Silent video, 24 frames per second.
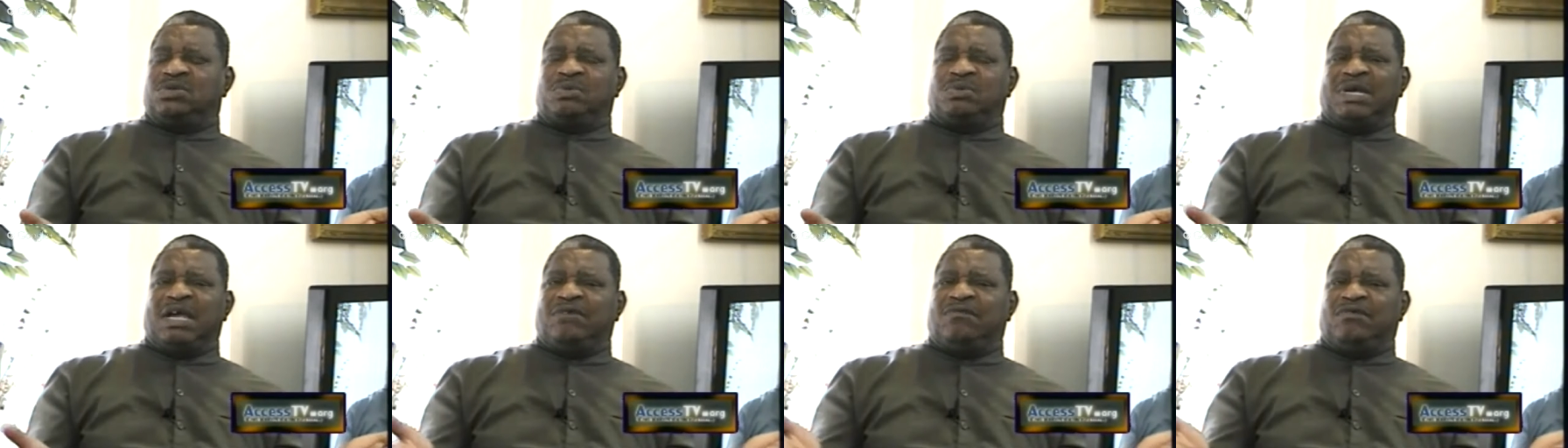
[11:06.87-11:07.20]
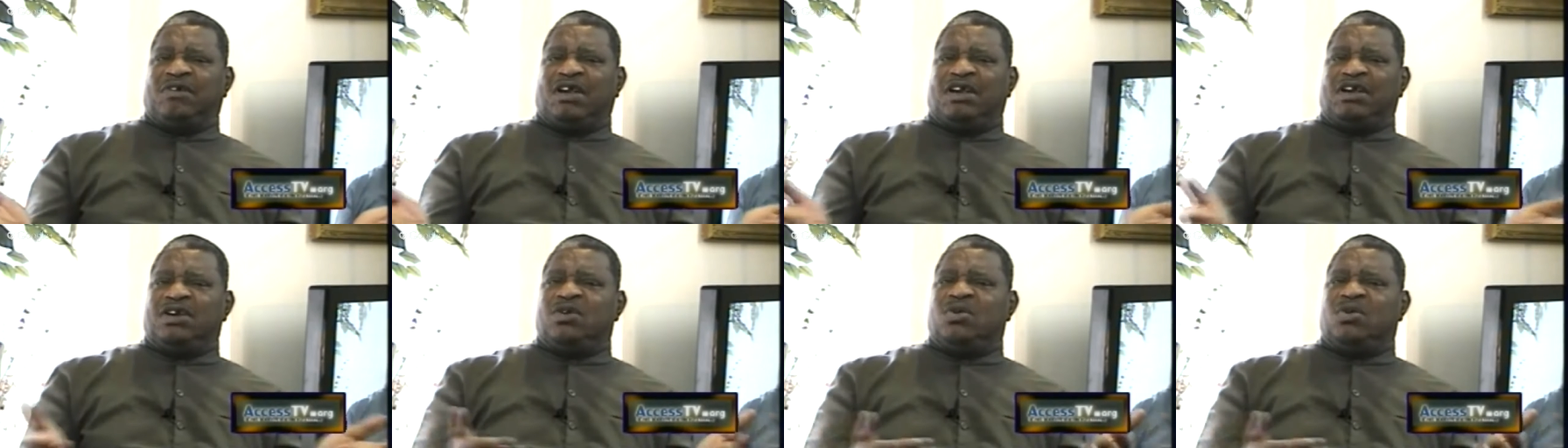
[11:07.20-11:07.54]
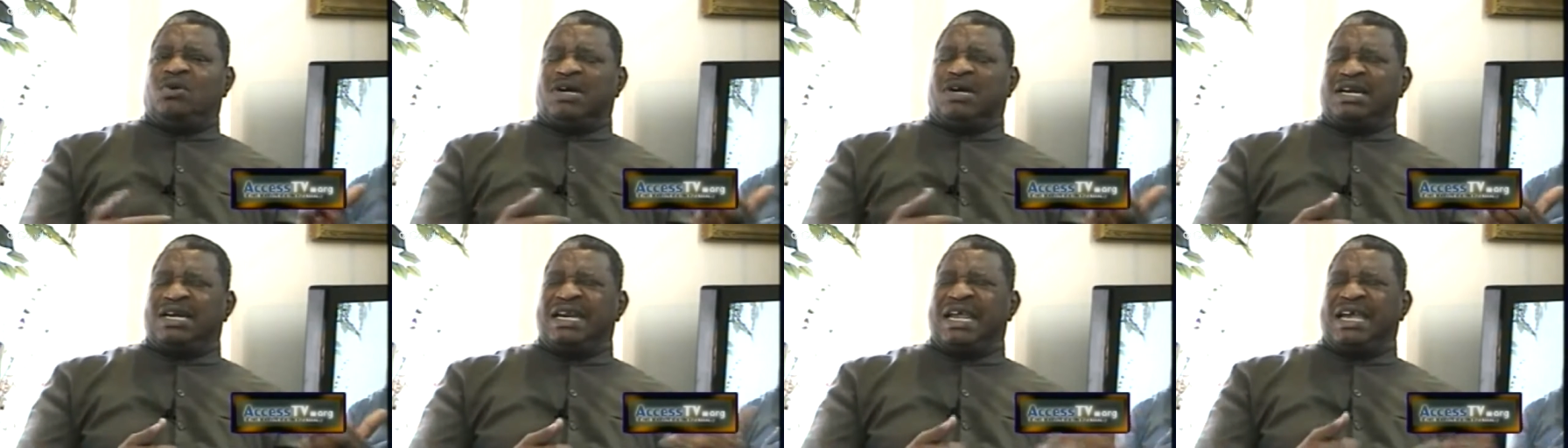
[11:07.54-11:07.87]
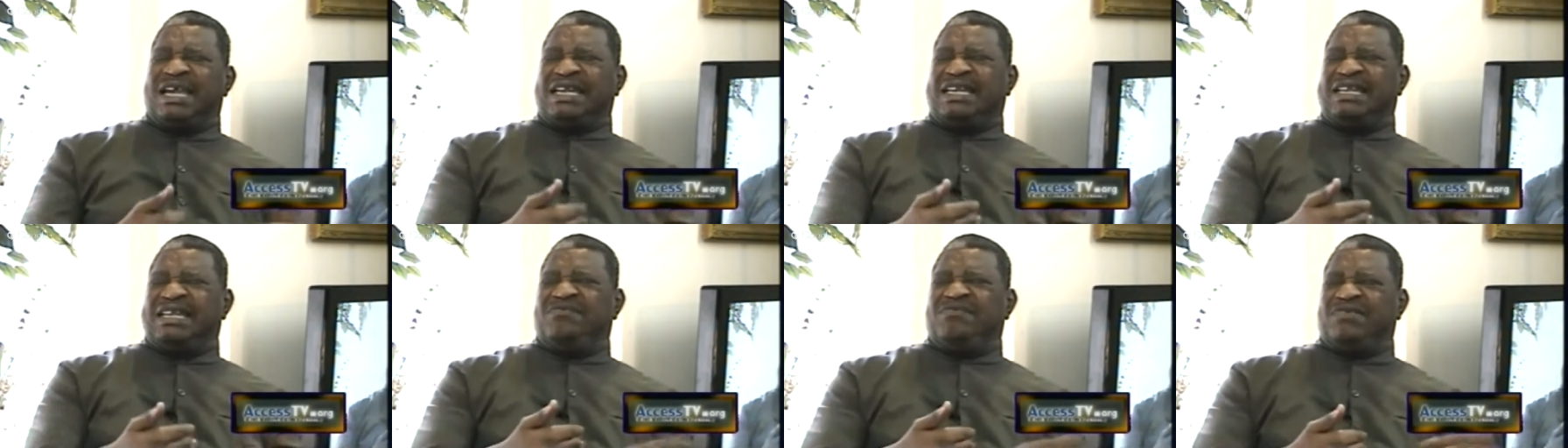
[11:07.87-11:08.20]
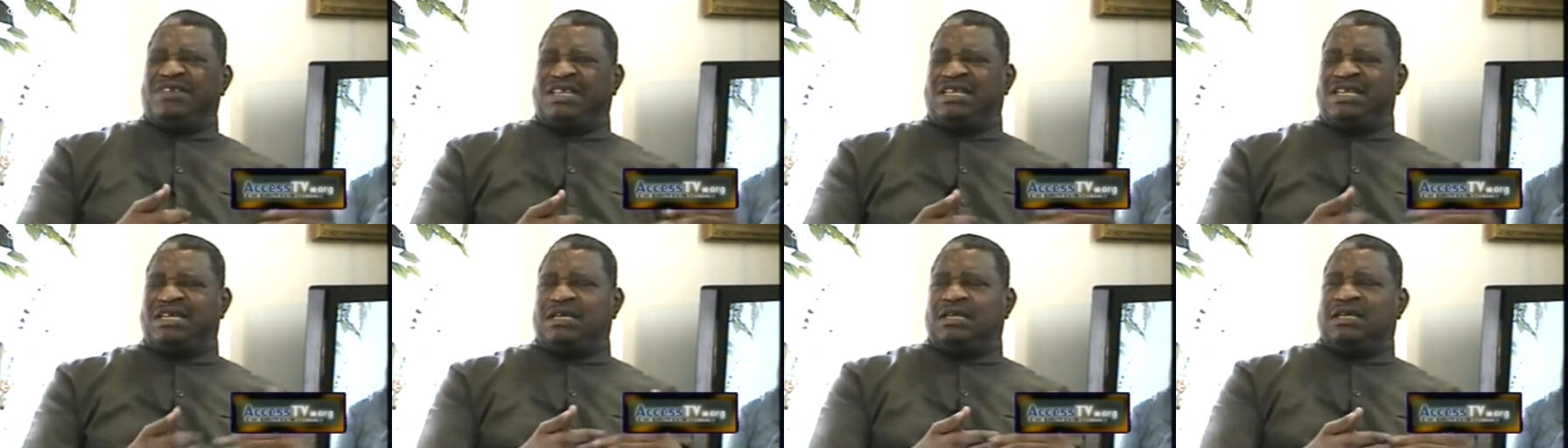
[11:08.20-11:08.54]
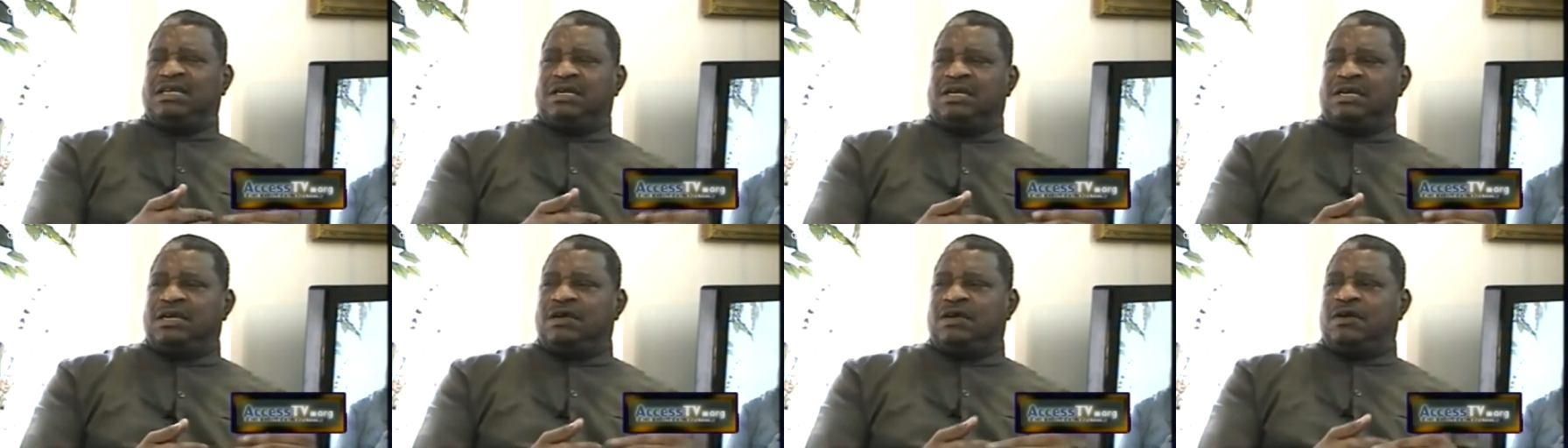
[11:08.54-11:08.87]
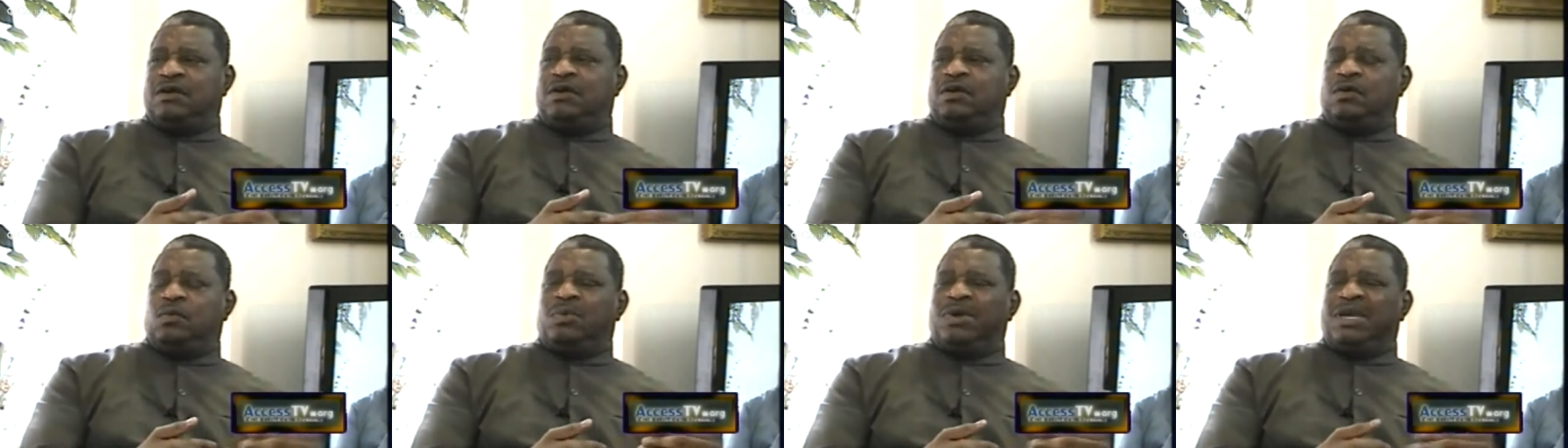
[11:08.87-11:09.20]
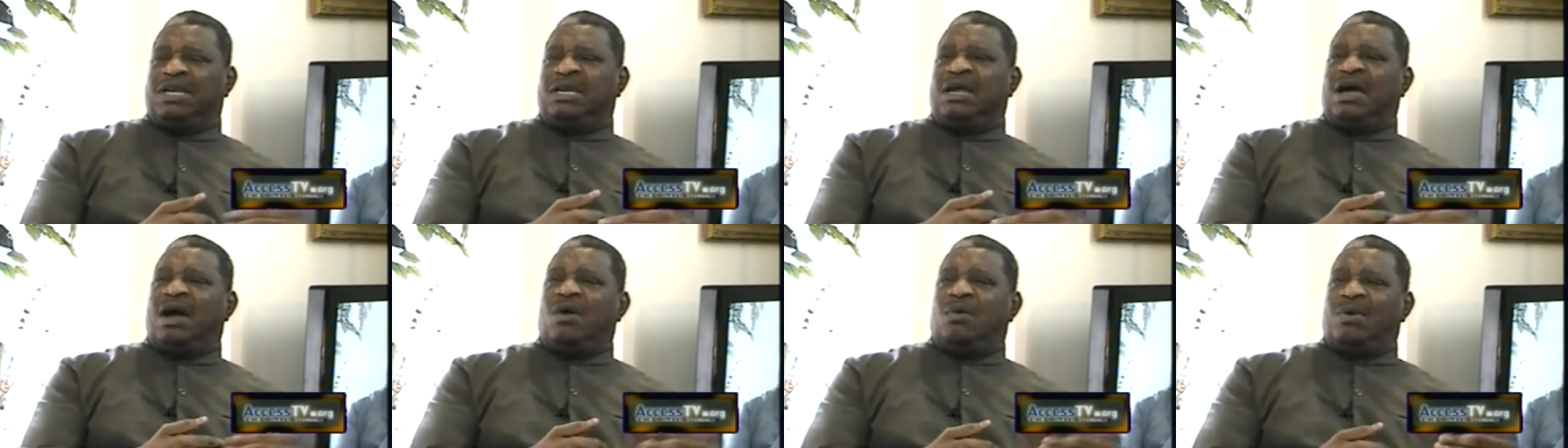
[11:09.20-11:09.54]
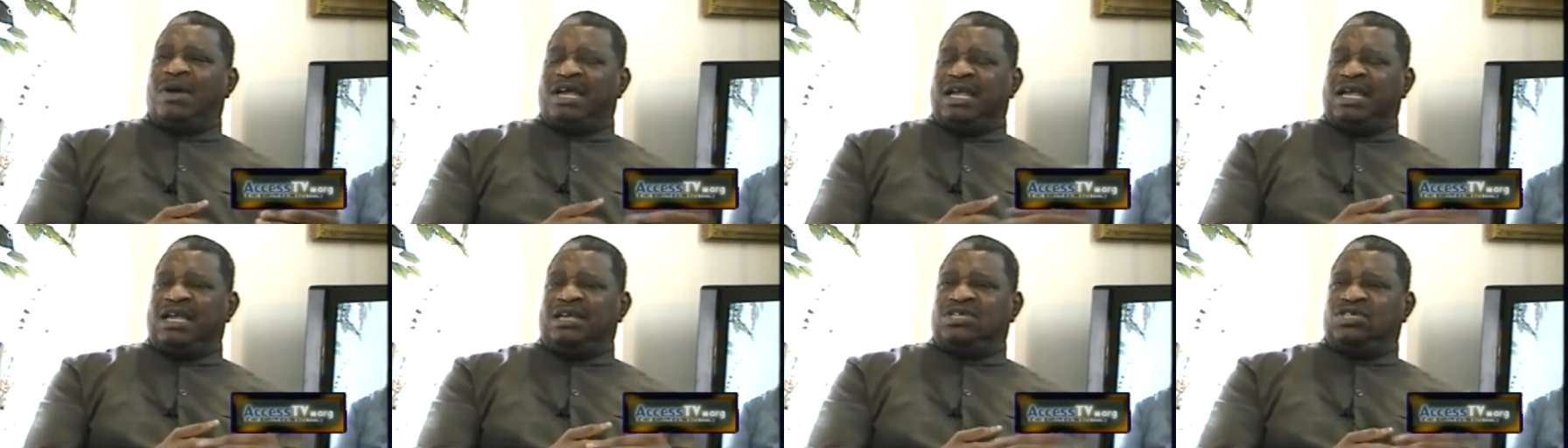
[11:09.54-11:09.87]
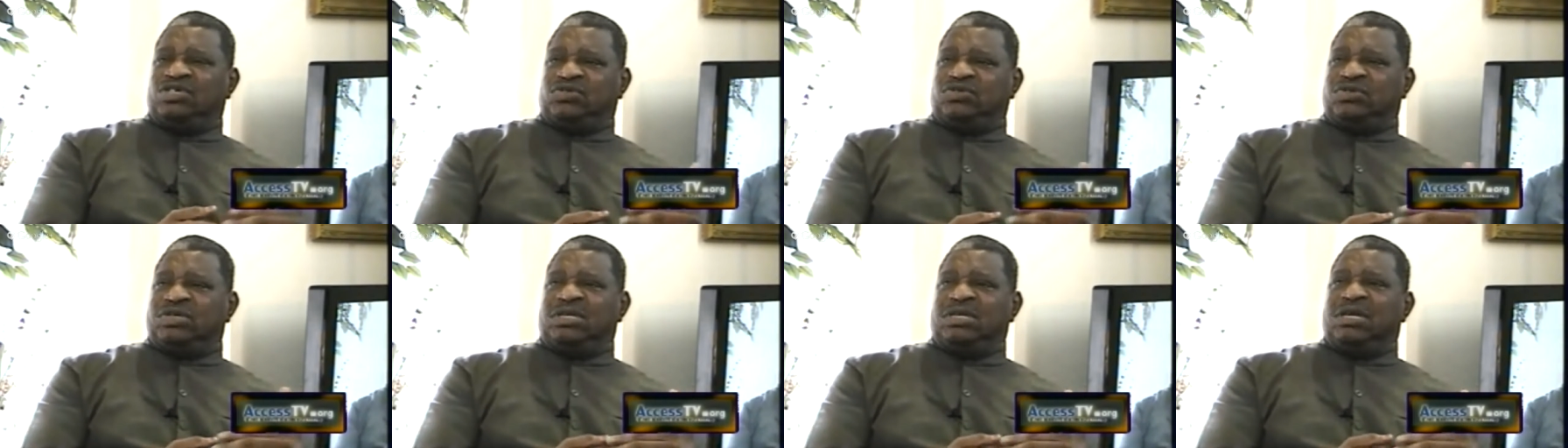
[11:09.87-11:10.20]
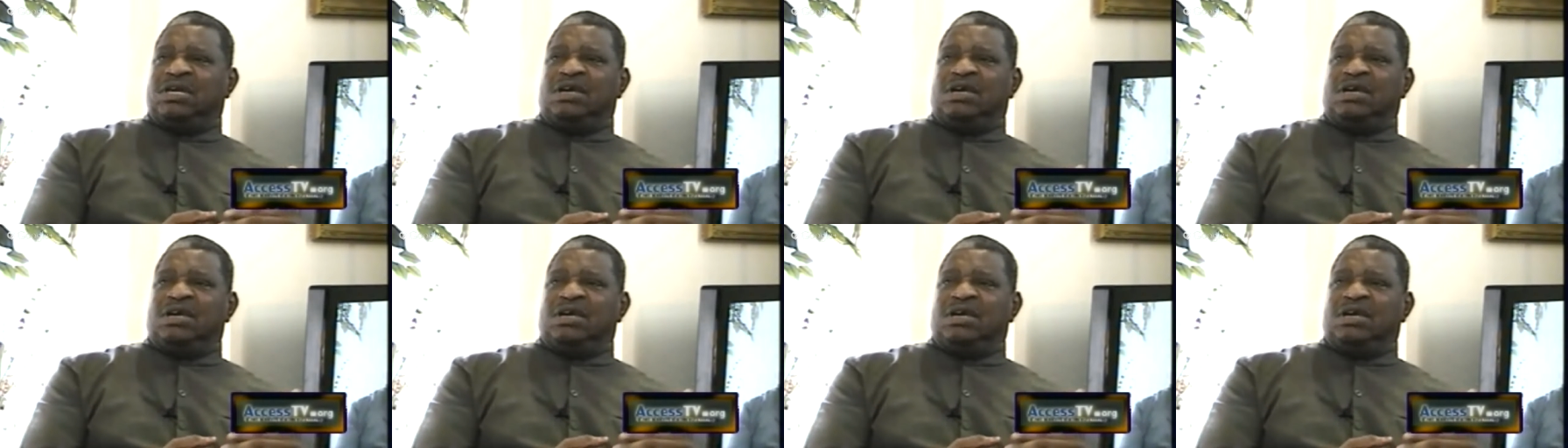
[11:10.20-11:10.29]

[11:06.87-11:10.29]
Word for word: We have got no connectivity with our history.